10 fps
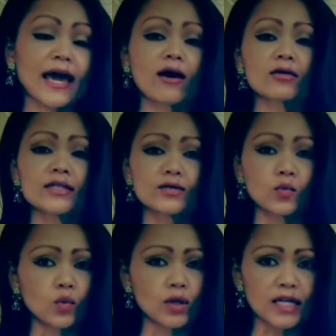countless
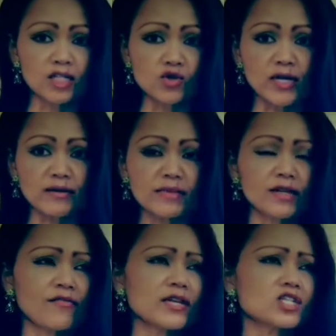warning
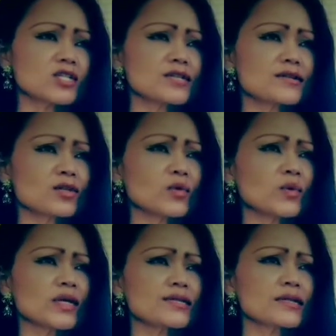dreams and visions
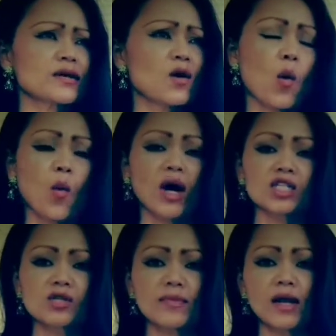through his
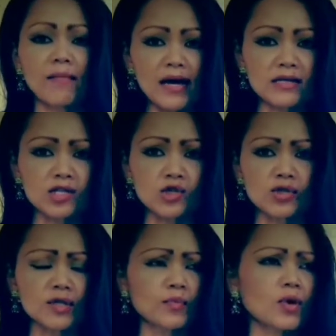watchmen,
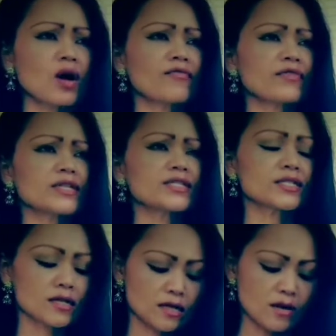messengers,
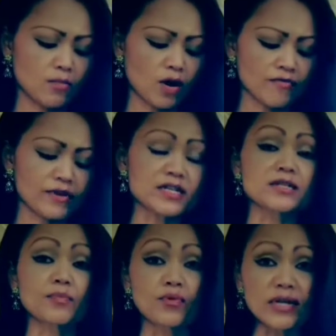prophets,
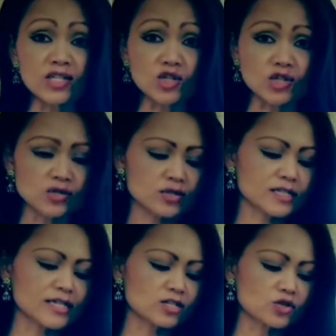prophetess, preachers,
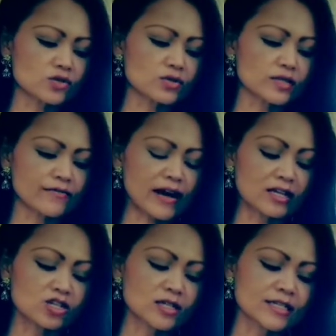teachers,
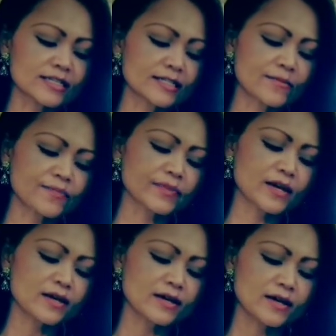evangelists
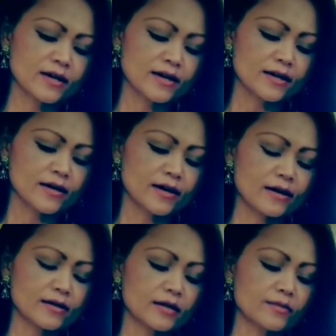
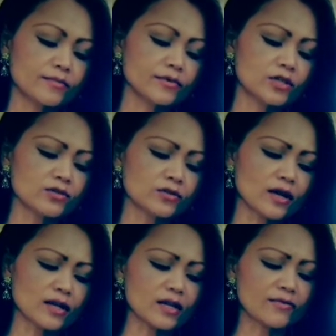and um, you do
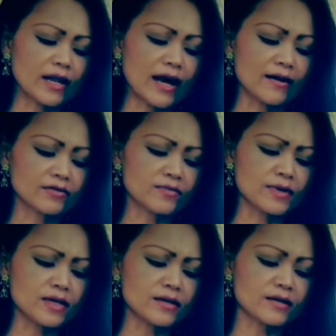not even have to
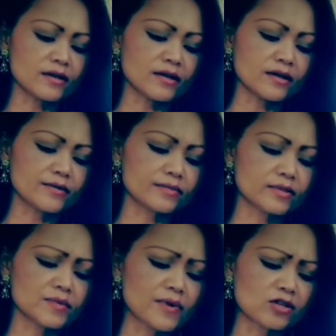be uh,
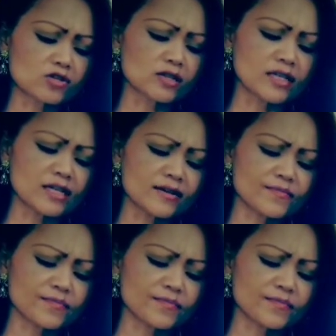spiritually